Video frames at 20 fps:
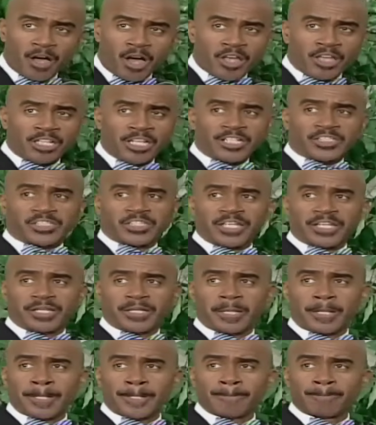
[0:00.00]
Are you listening?
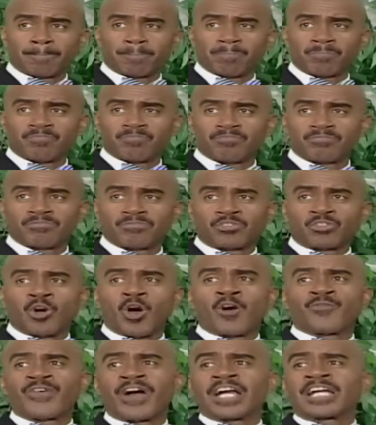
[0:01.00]

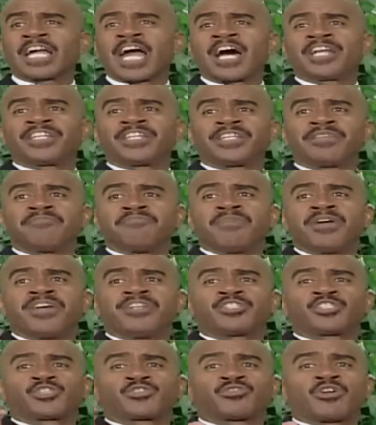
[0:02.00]
So if I got any
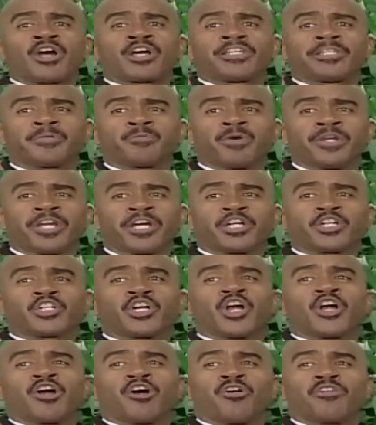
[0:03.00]
men struggling with a
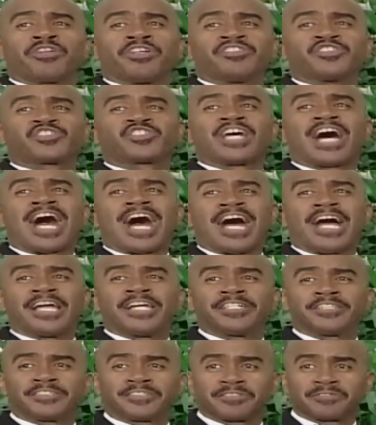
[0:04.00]
girl in size,